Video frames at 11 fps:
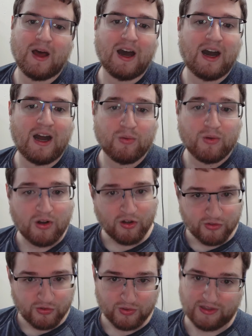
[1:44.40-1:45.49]
I will
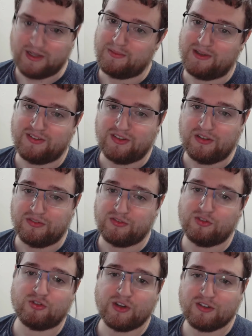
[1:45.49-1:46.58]
also allow myself to
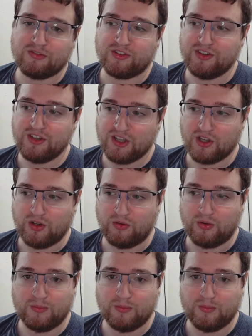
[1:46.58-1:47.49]
transfer C code